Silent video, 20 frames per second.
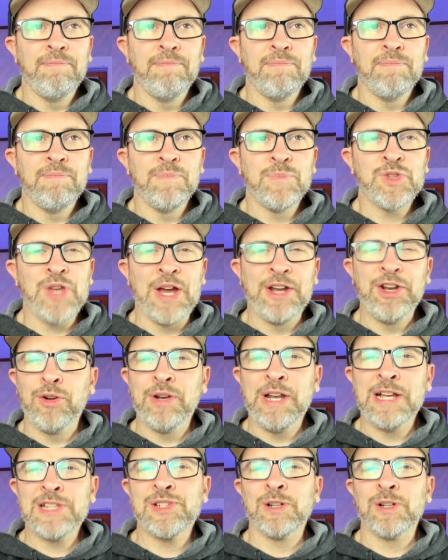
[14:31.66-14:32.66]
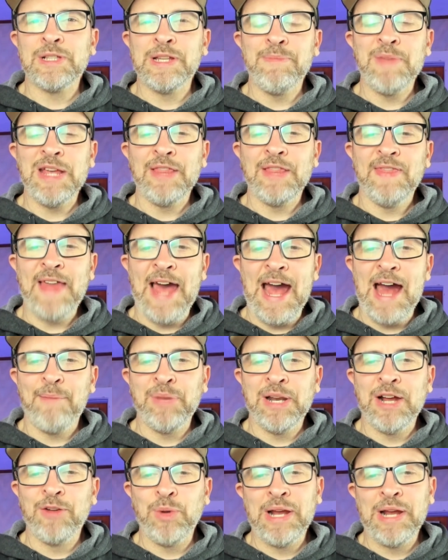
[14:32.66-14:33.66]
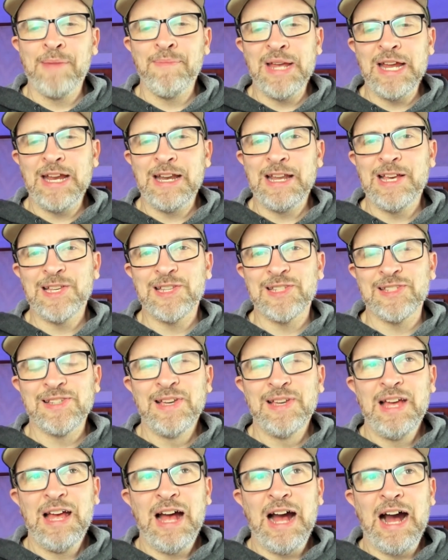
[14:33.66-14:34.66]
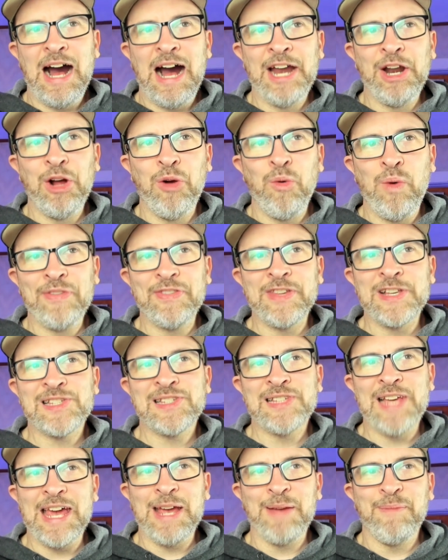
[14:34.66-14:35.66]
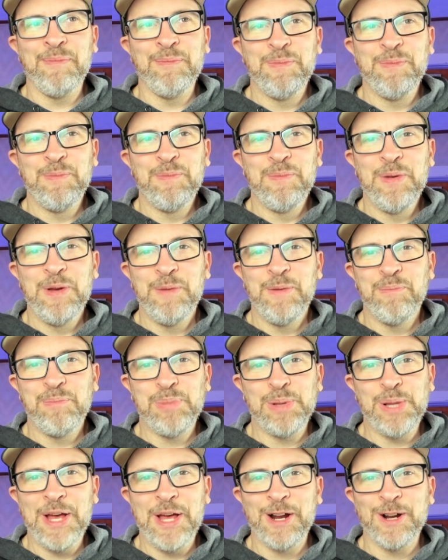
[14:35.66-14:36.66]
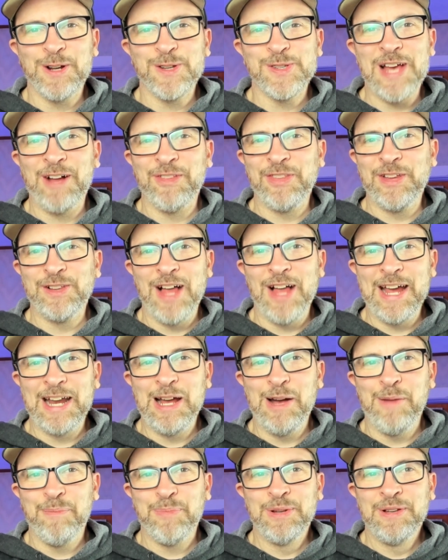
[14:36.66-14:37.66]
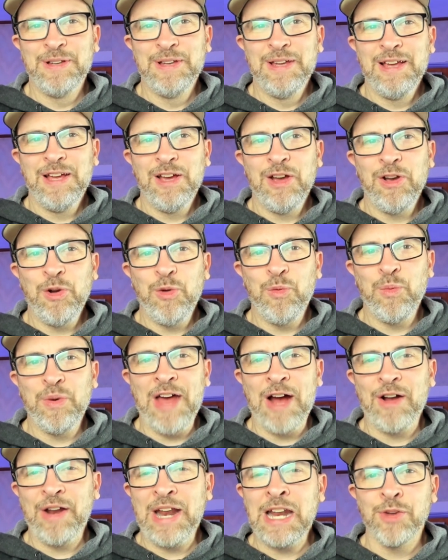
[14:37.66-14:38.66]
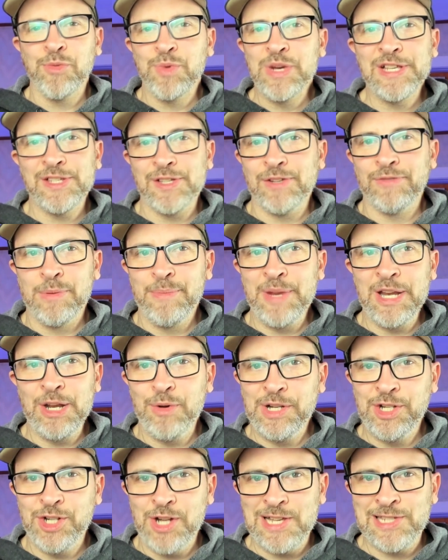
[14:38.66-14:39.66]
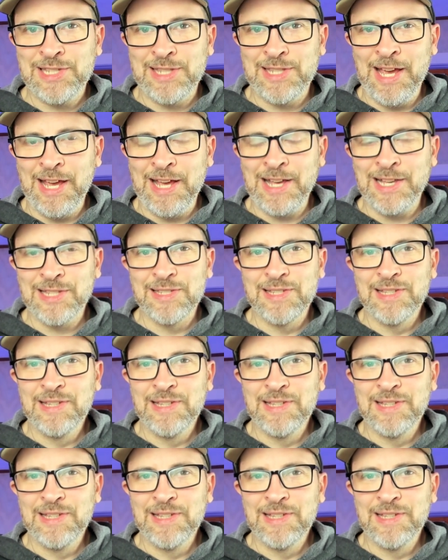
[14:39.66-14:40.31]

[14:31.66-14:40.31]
So I don't necessarily mean that, but what I mean is I don't want the same players out in the lineup without any reason for me to adjust things